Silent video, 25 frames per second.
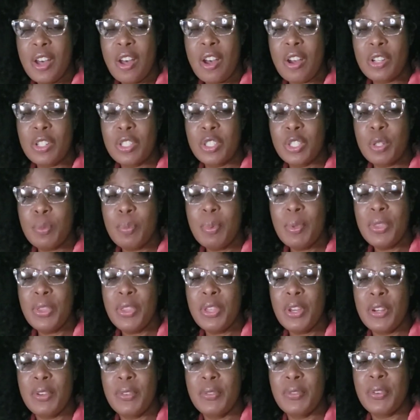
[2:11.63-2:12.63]
October
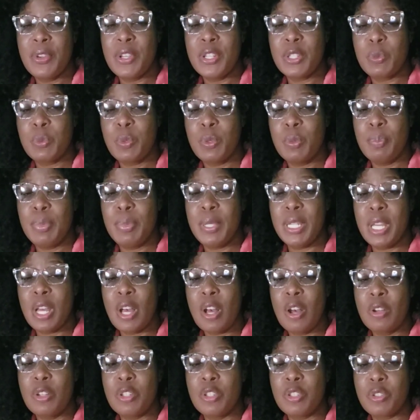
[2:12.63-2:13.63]
31st will be
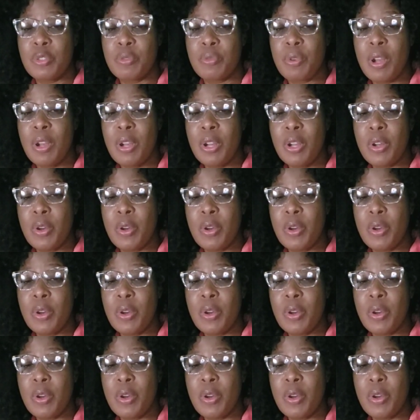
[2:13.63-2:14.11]
our Trunk